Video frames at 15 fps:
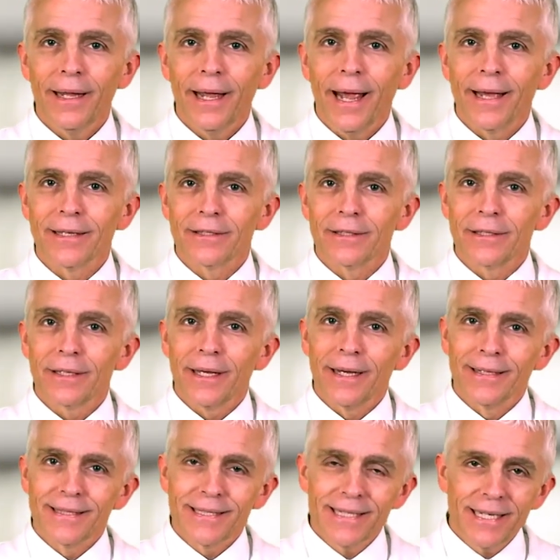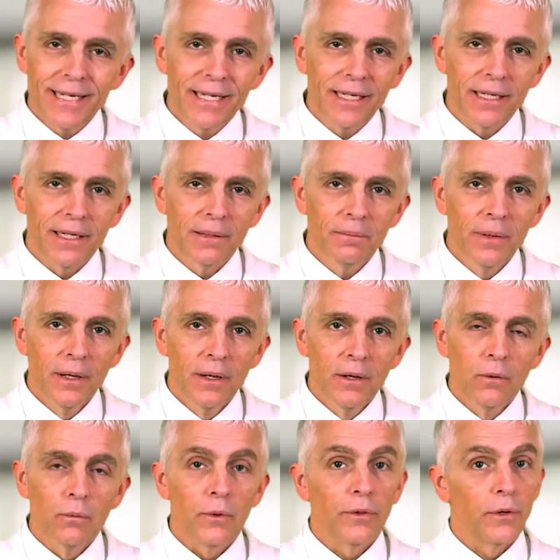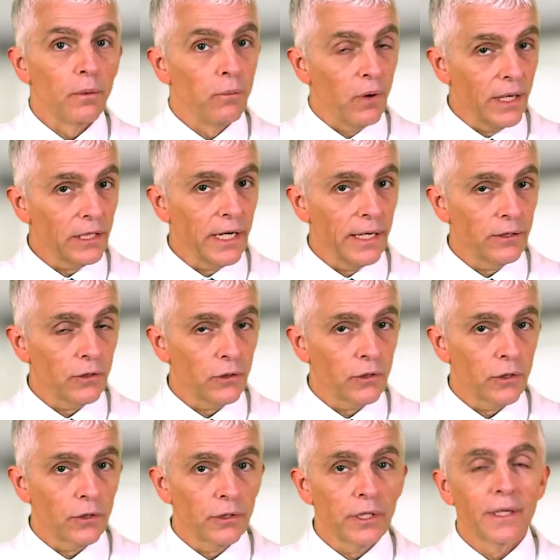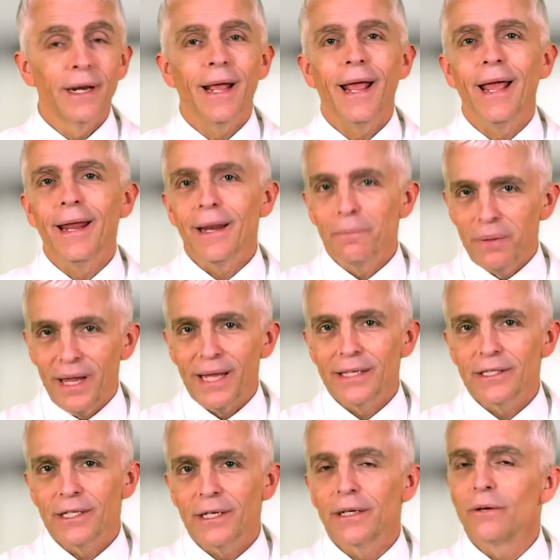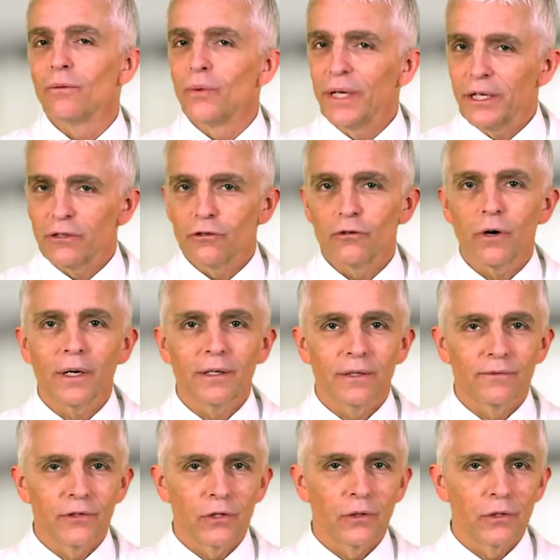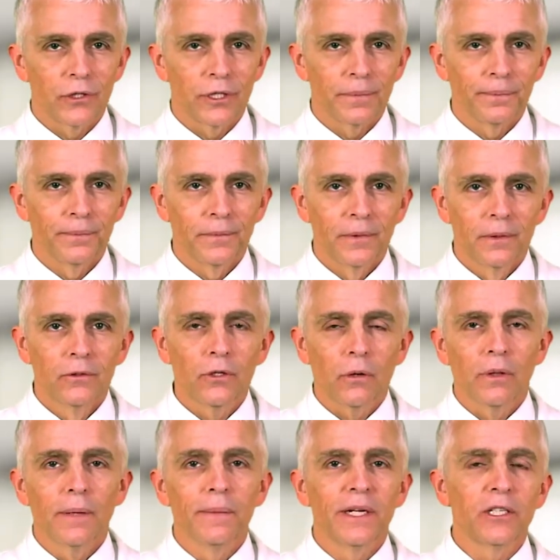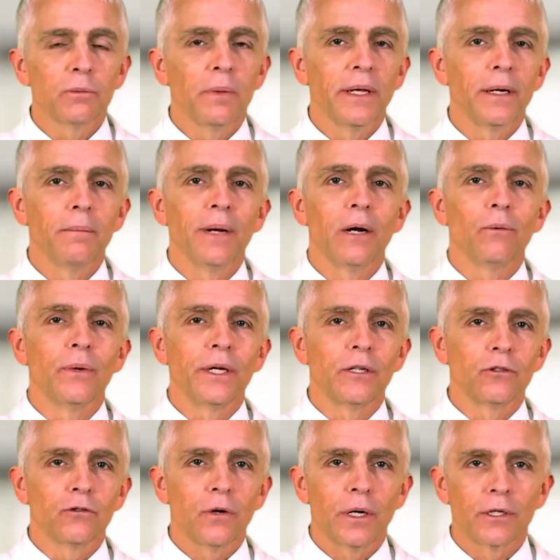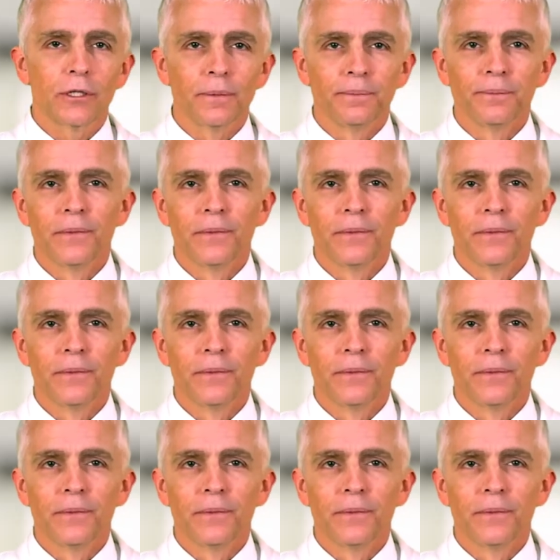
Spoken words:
as a team with your breast cancer surgeon and a plastic and reconstructive surgeon. So let me explain about reconstruction.